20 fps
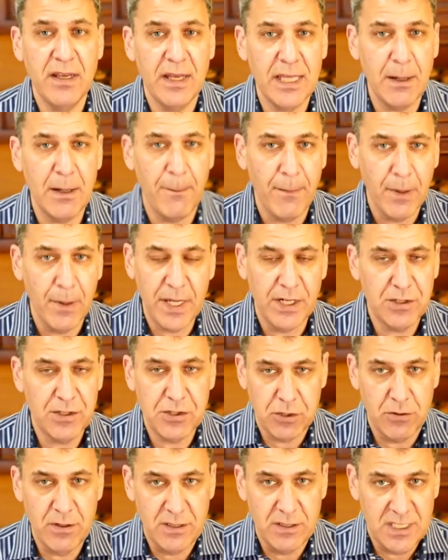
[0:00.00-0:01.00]
in a in a
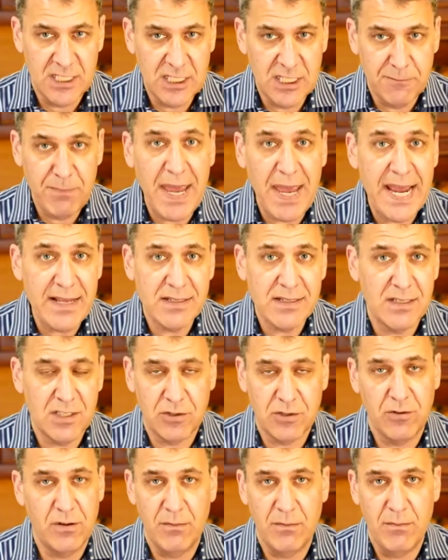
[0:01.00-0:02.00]
certain space, a
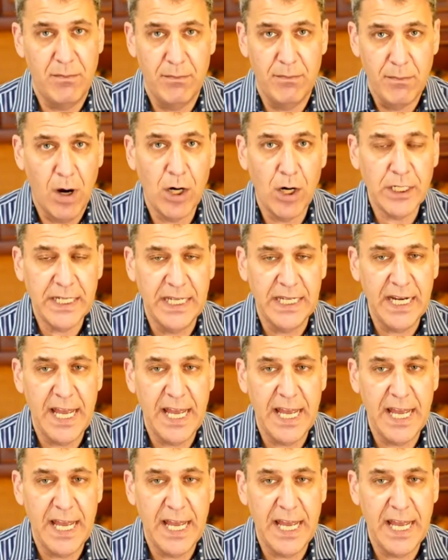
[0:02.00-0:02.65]
certain market,